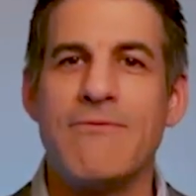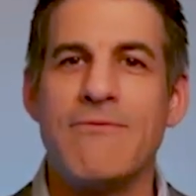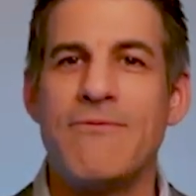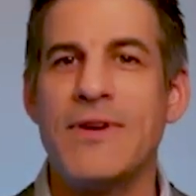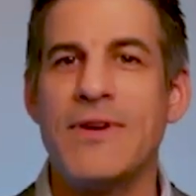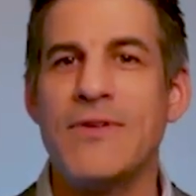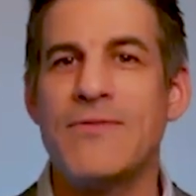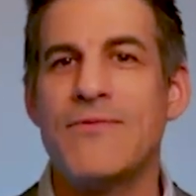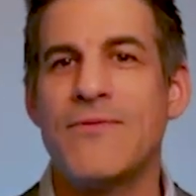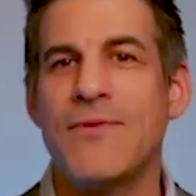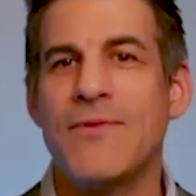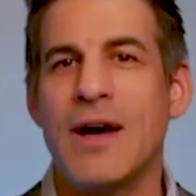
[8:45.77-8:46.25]

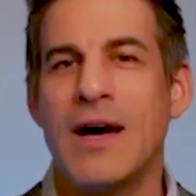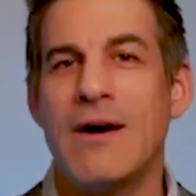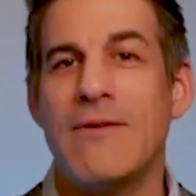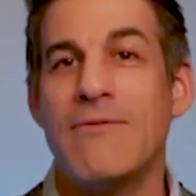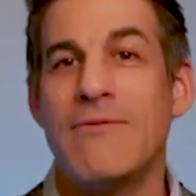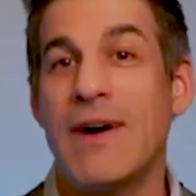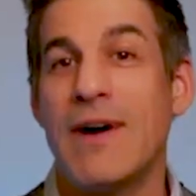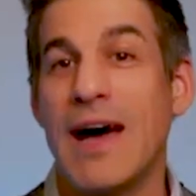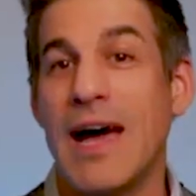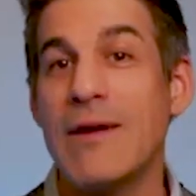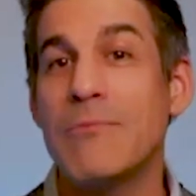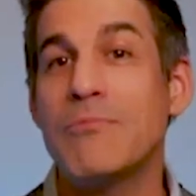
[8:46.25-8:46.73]

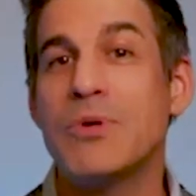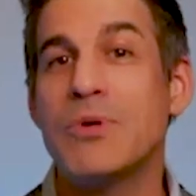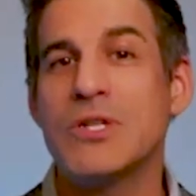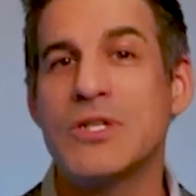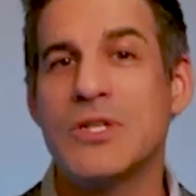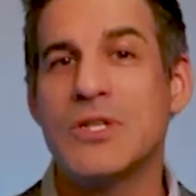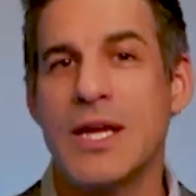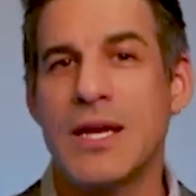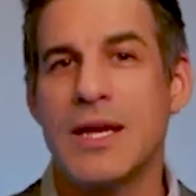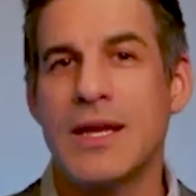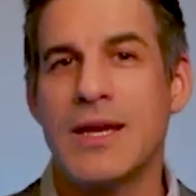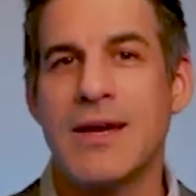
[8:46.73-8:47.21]

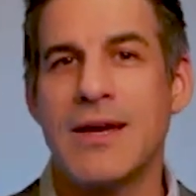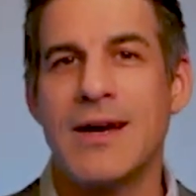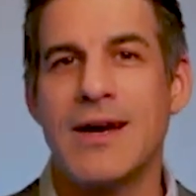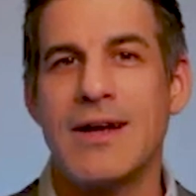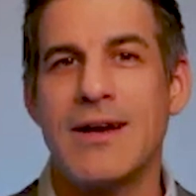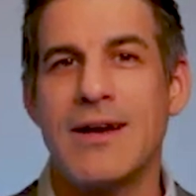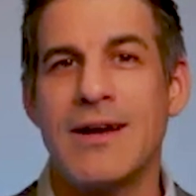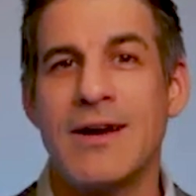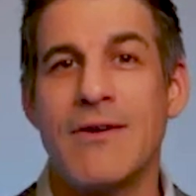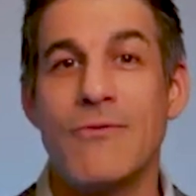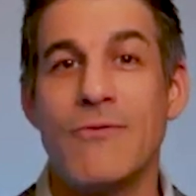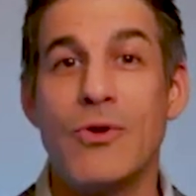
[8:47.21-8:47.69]
5%
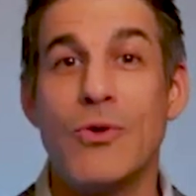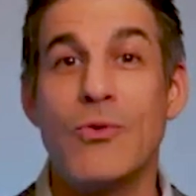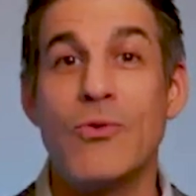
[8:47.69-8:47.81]
cut of the